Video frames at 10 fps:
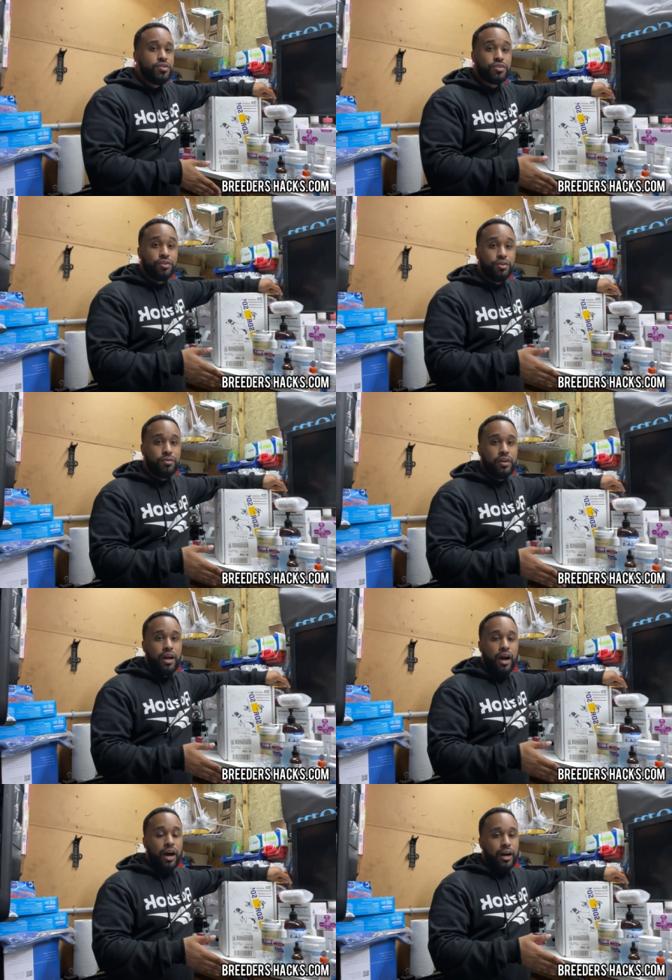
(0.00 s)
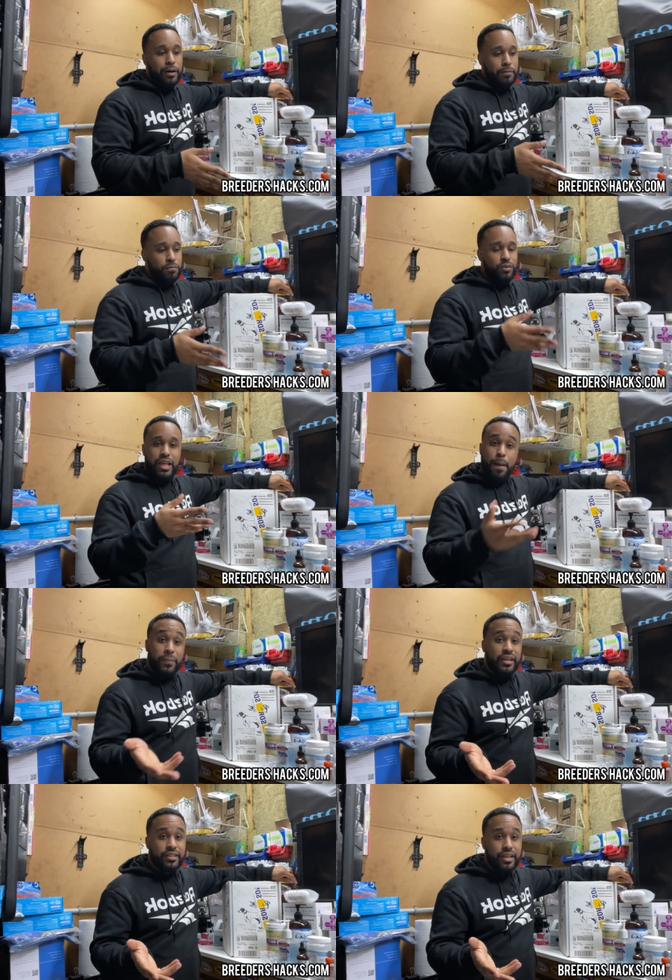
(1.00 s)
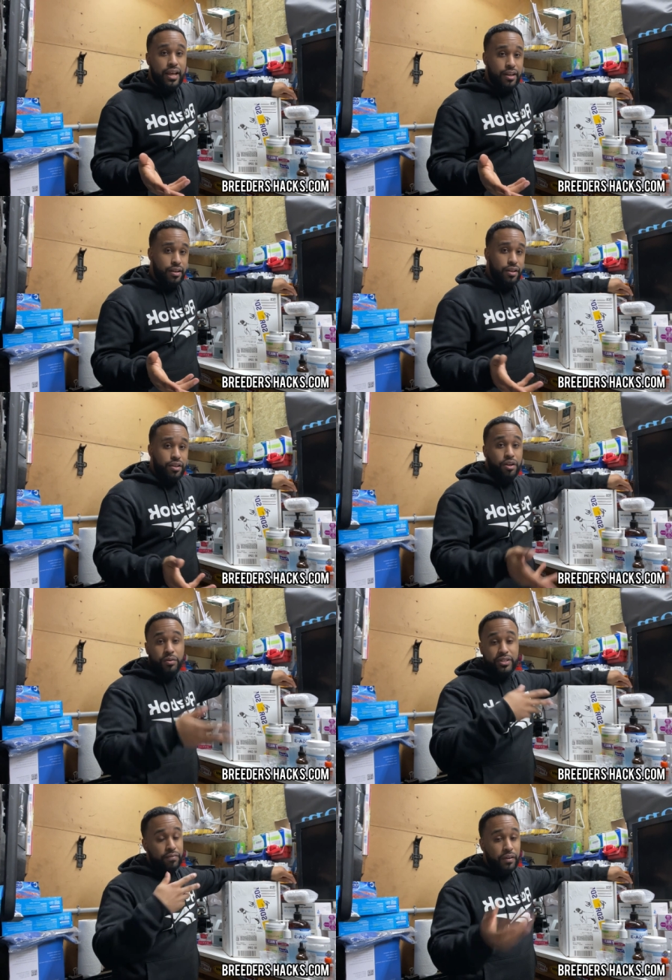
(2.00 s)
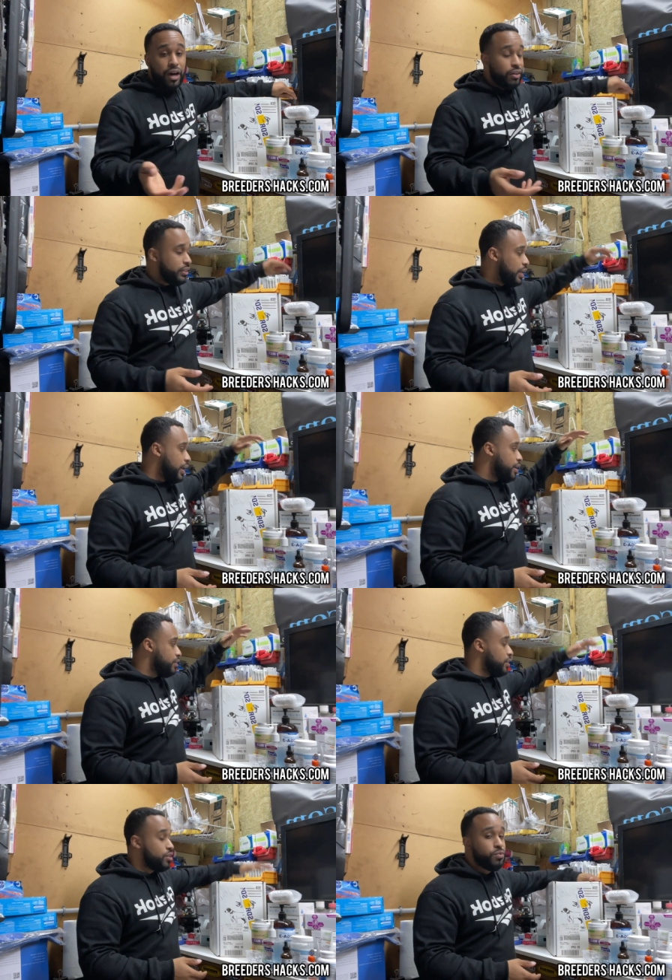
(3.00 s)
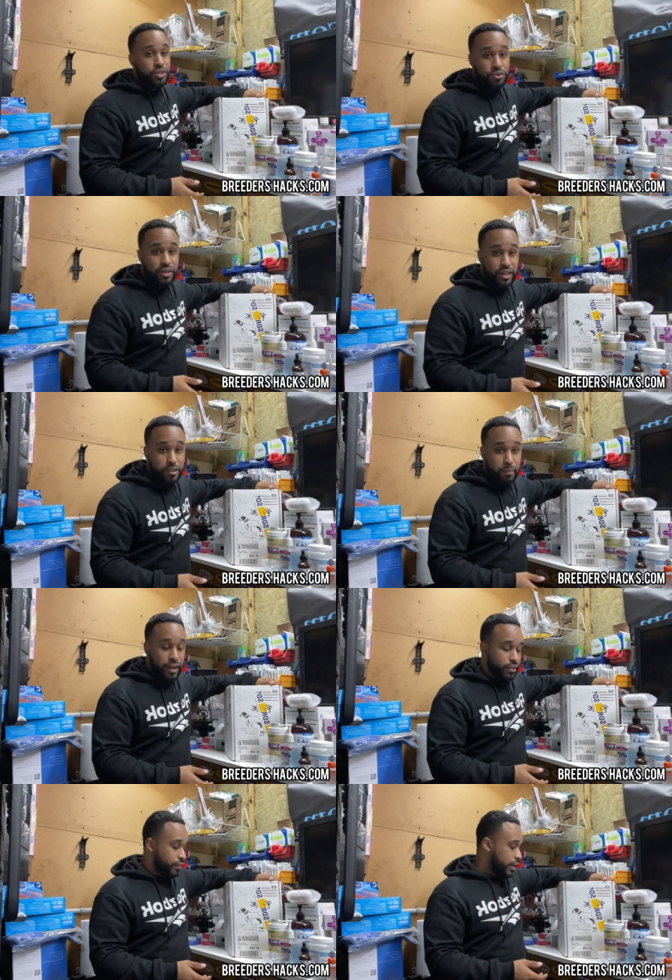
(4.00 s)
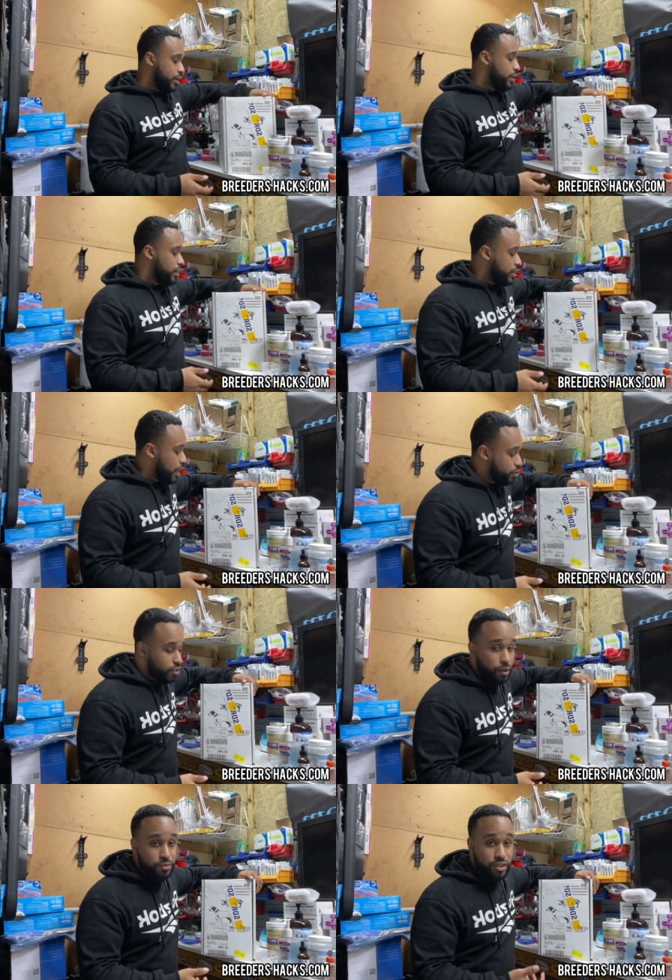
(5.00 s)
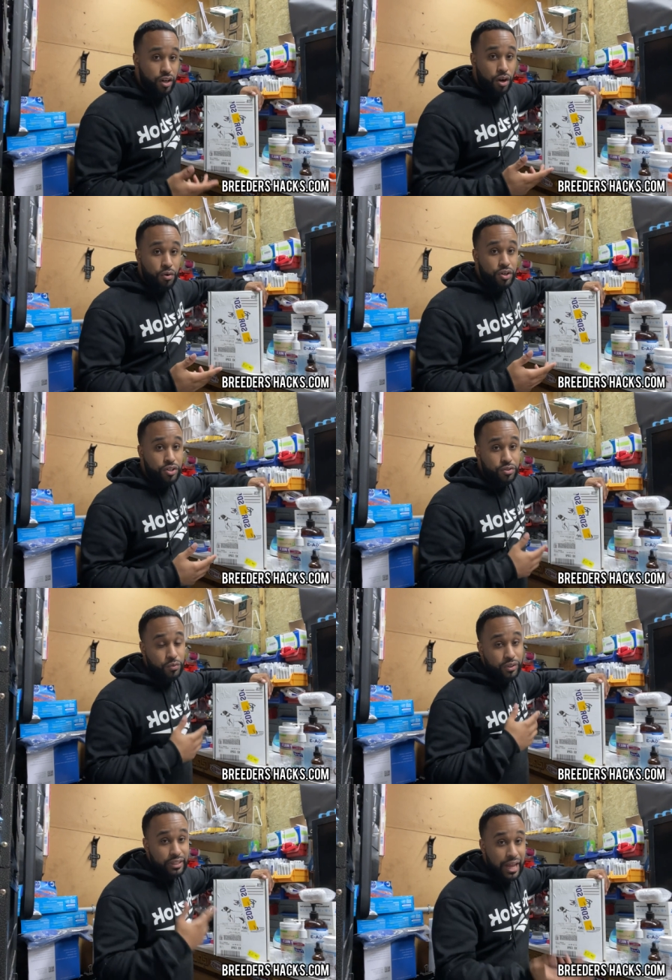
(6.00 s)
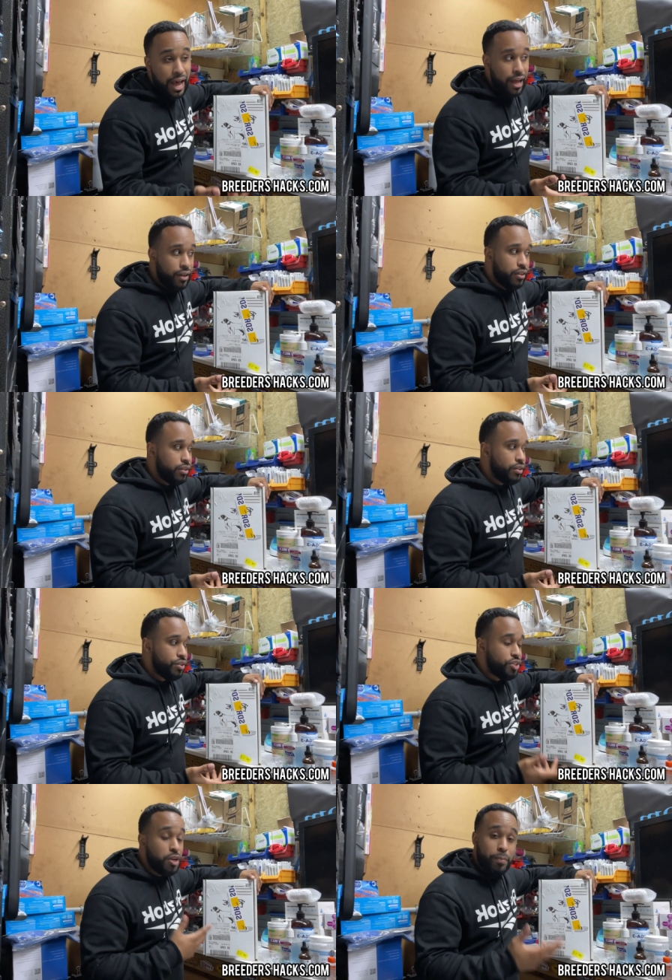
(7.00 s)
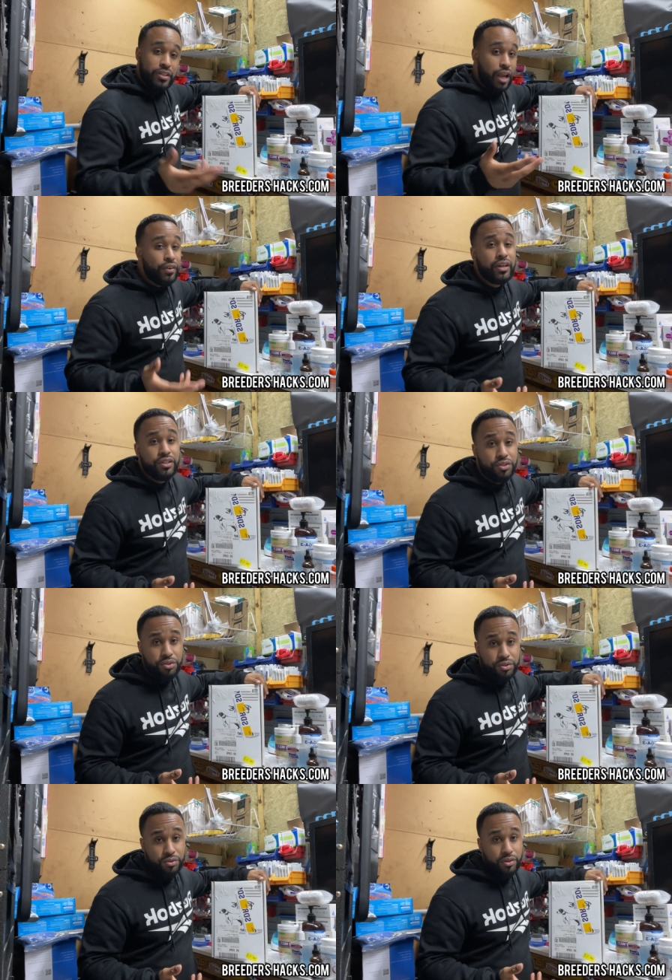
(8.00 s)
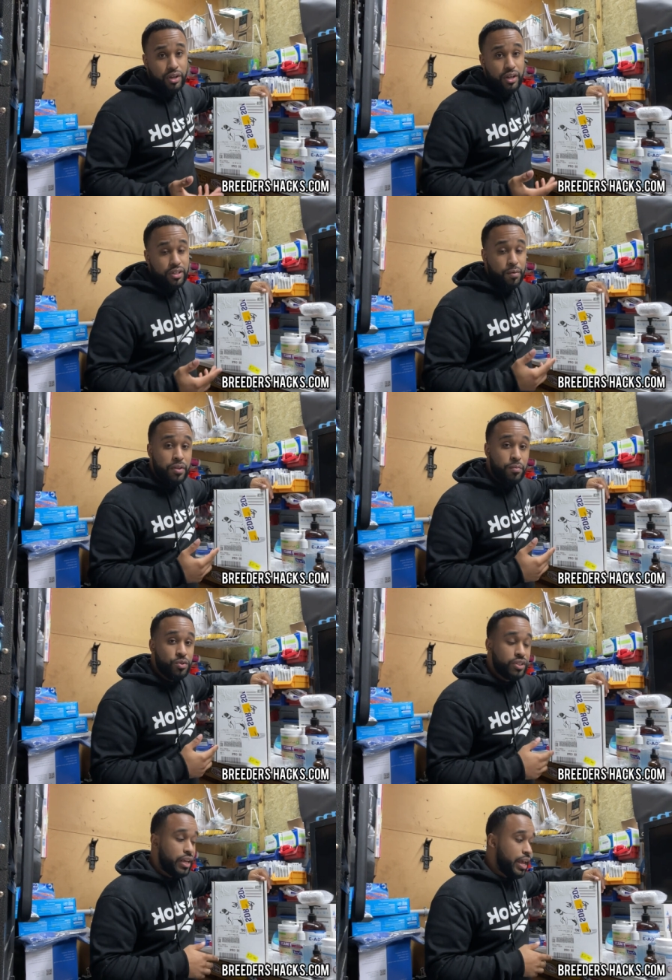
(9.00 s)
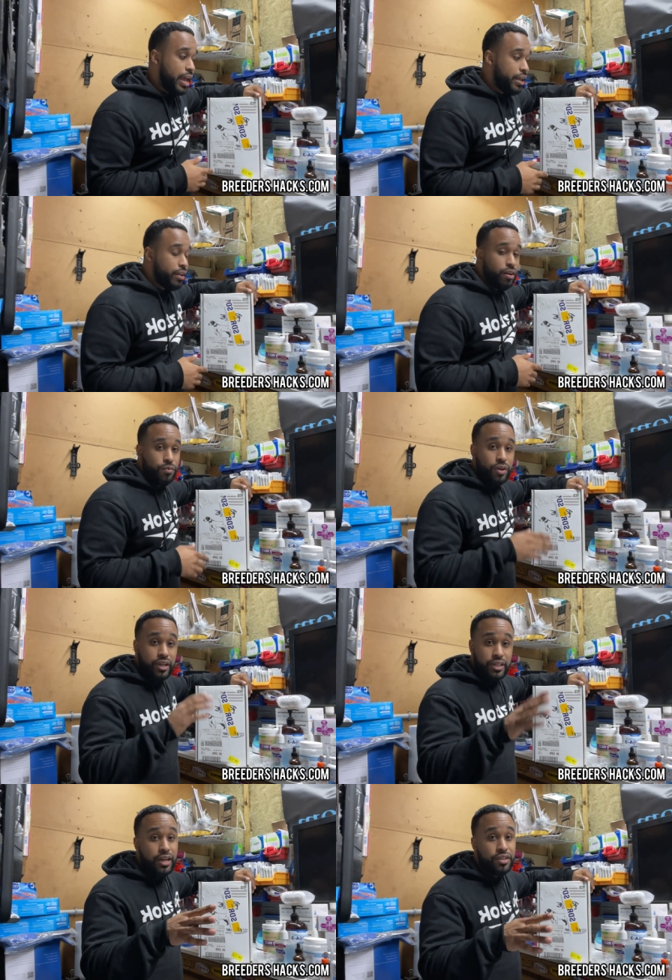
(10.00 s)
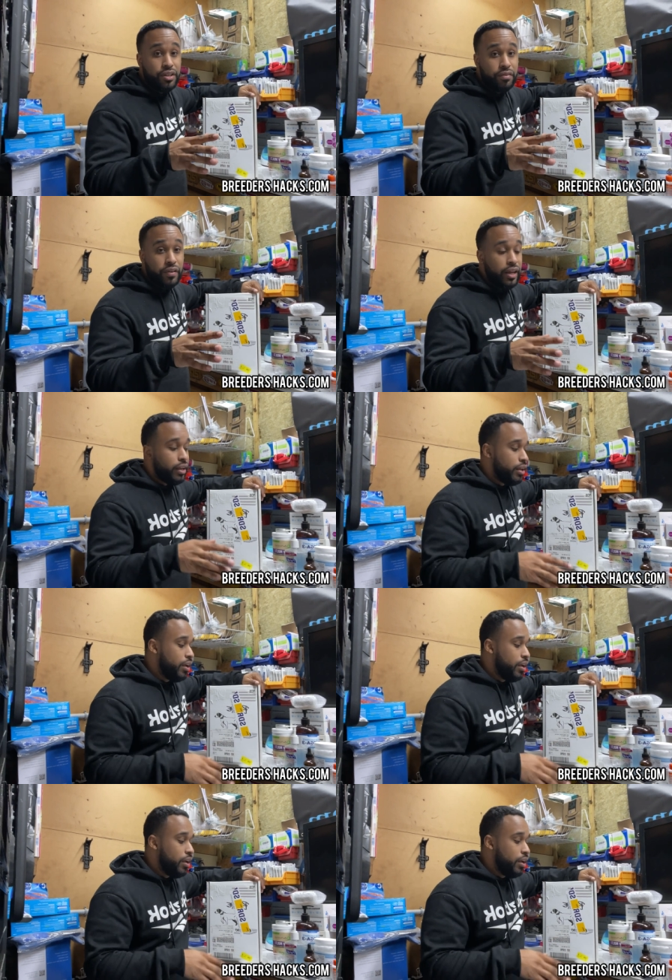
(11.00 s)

So with that being said, it's the following day. This is what you can expect, right? Now, some stud owners will not ship it directly to you. Some of them will say, hey, we're gonna send it to your vet.